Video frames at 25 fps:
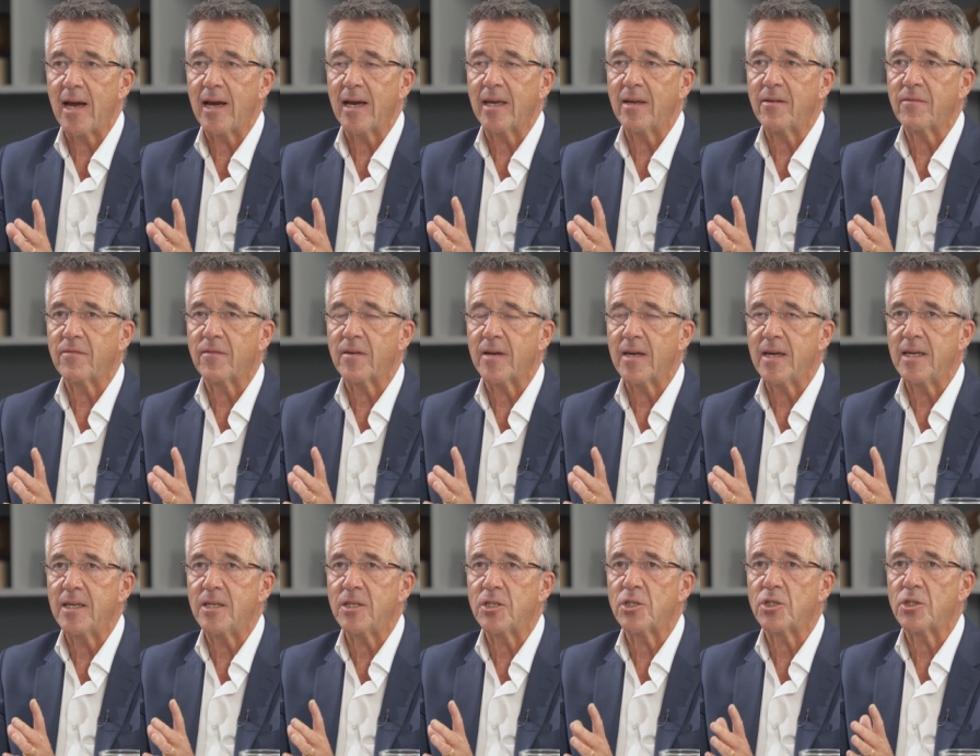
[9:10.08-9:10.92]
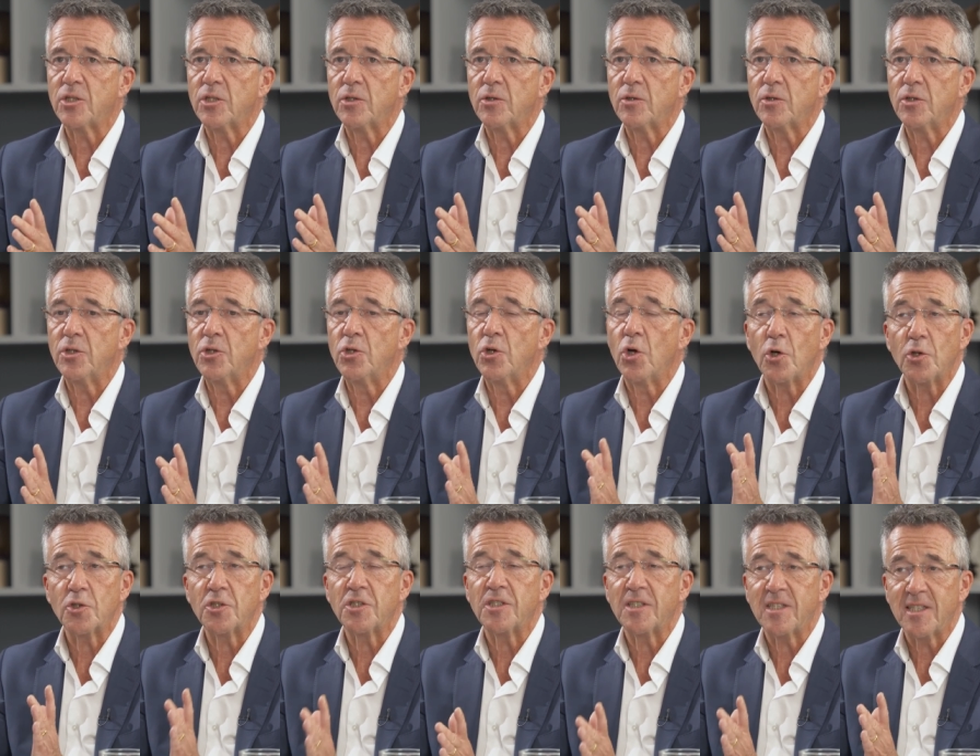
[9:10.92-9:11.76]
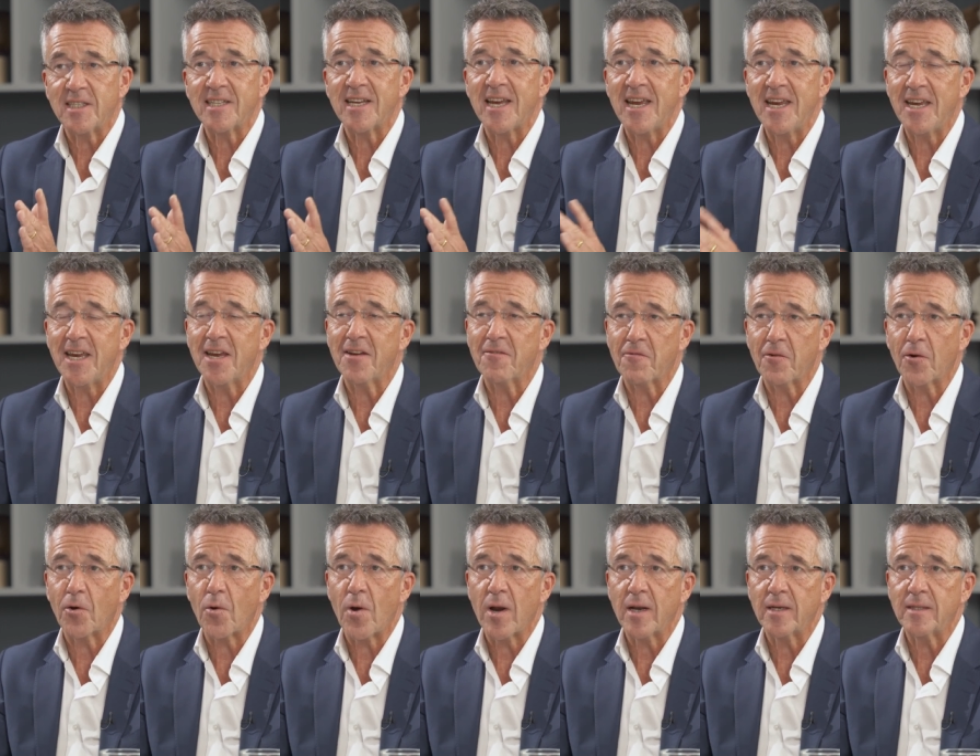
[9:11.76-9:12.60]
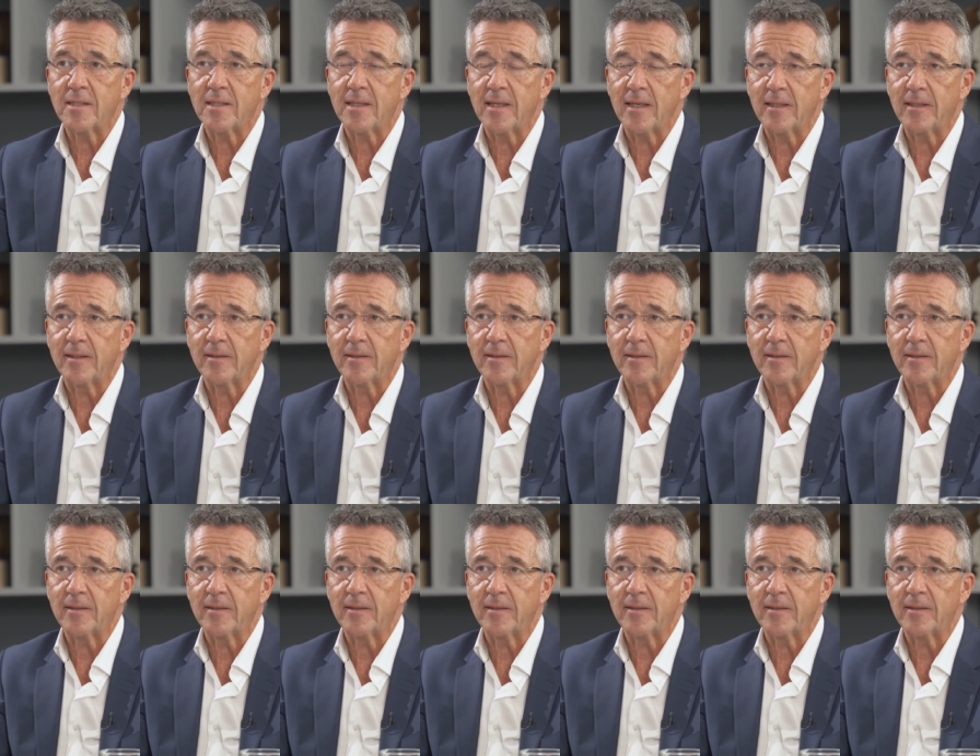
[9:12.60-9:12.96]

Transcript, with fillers: life is not to take it for granted.